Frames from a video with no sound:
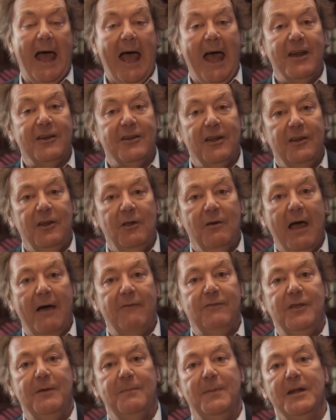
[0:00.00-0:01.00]
And you
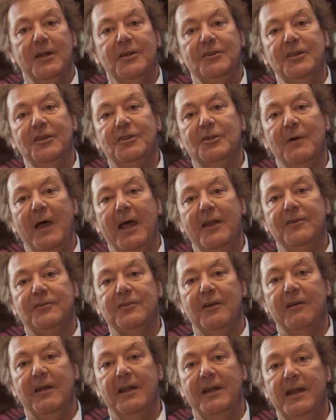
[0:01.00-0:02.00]
have the ability to
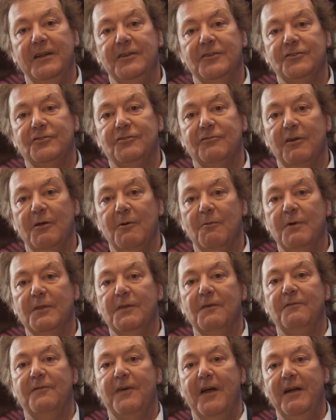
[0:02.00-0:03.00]
enter an industry
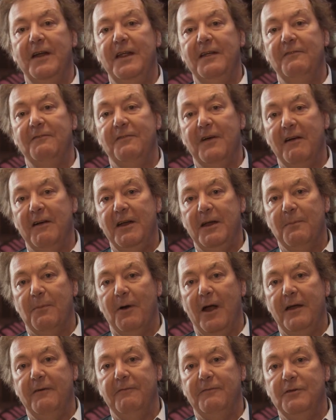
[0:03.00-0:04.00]
with a very, very
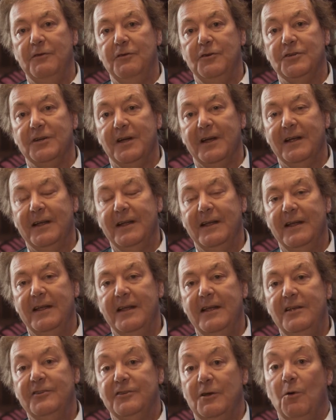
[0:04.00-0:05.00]
bright future.
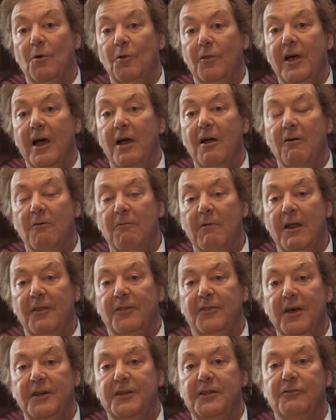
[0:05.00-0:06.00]
So although we're
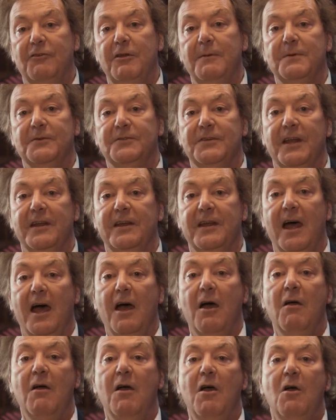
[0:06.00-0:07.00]
at 33%
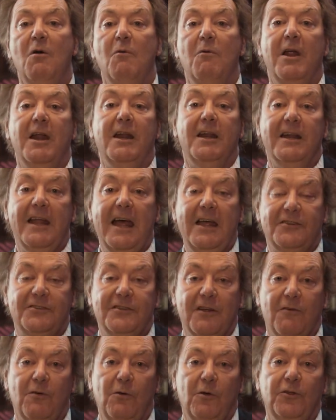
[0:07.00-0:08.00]
now, we're at
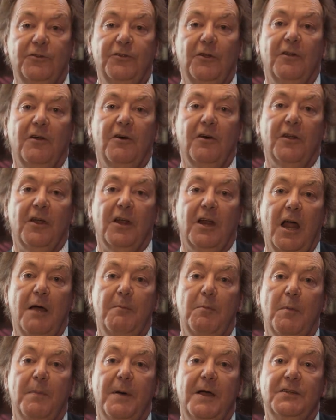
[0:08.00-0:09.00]
less, of course, on a
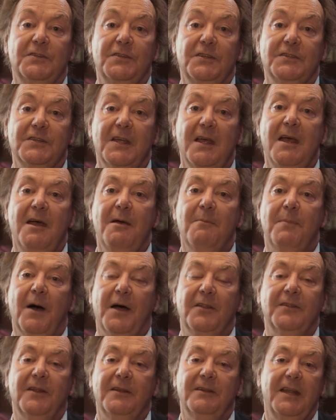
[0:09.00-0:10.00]
global basis,
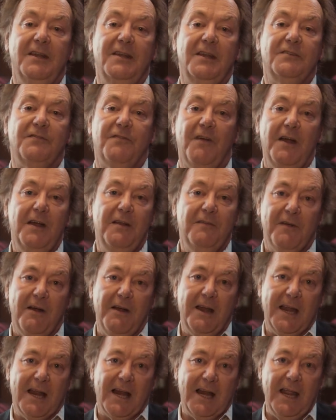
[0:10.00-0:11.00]
but it is very,
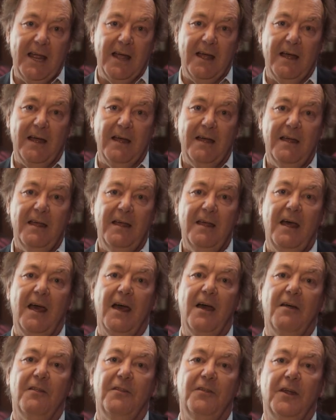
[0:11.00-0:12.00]
very clear
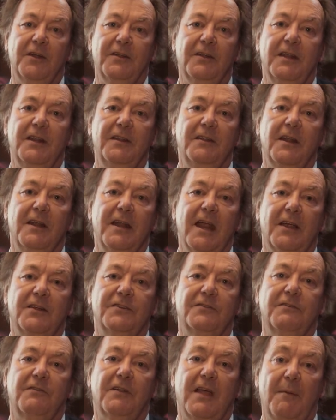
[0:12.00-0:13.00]
that in the
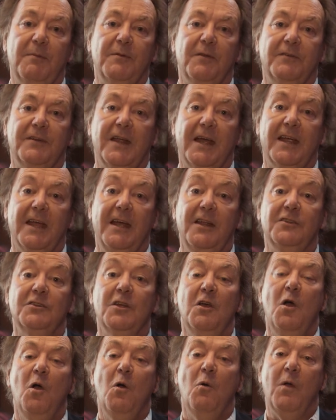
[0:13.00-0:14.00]
next couple of decades,
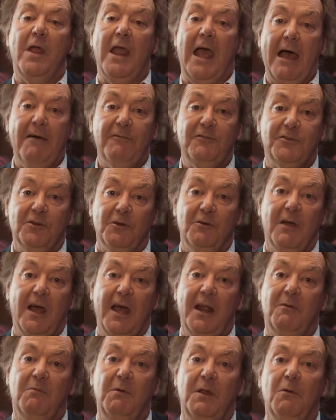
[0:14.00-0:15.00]
we have to,
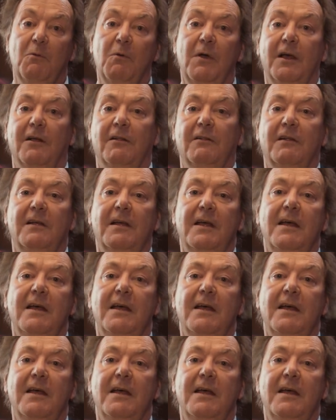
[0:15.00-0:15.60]
and we will,